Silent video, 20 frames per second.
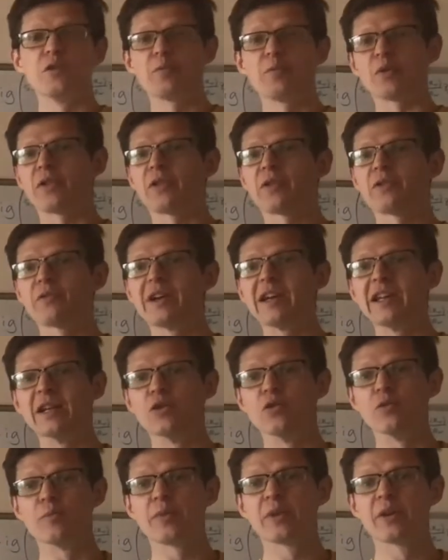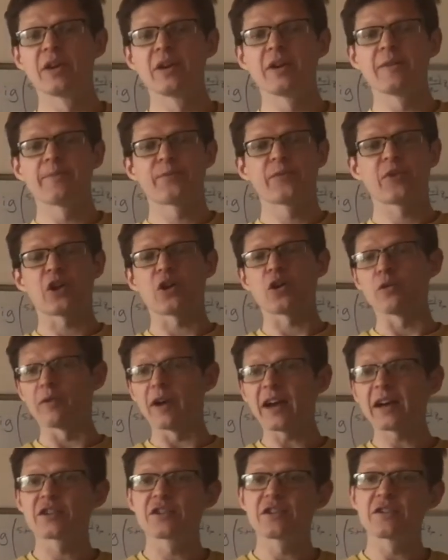or 3-loop
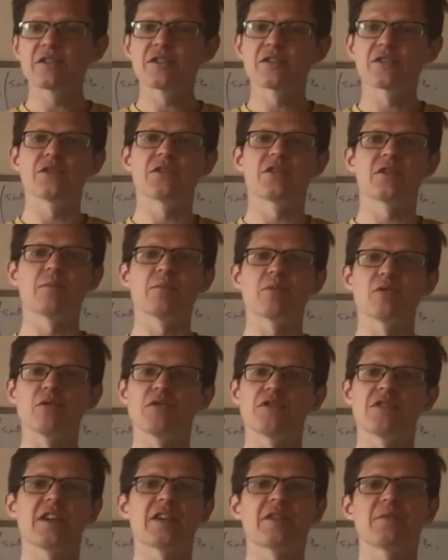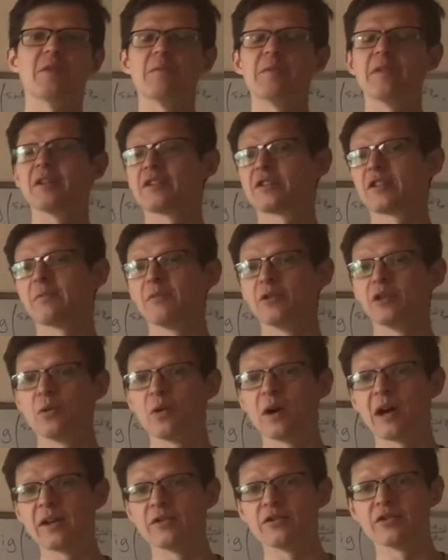corrections to some process, maybe it's some low
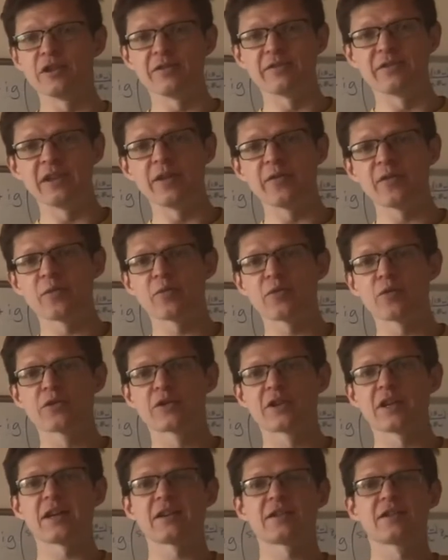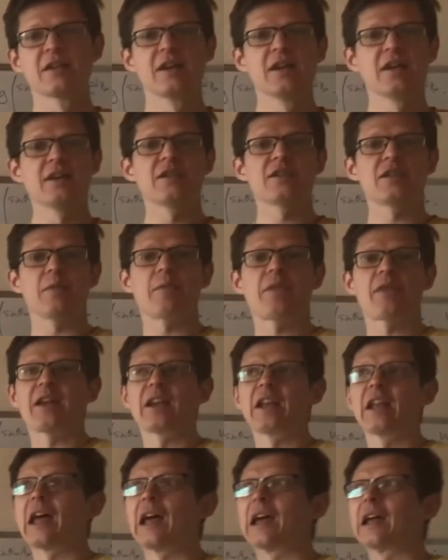energy flavor process,
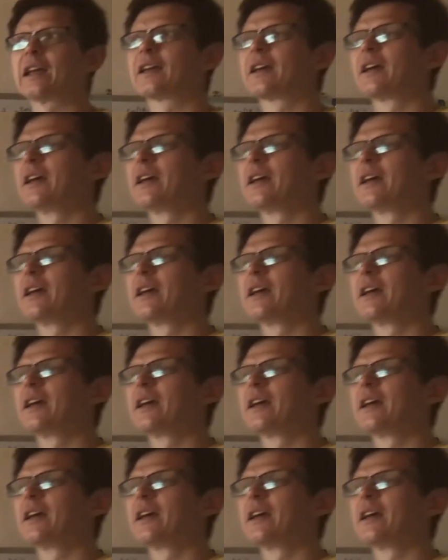something like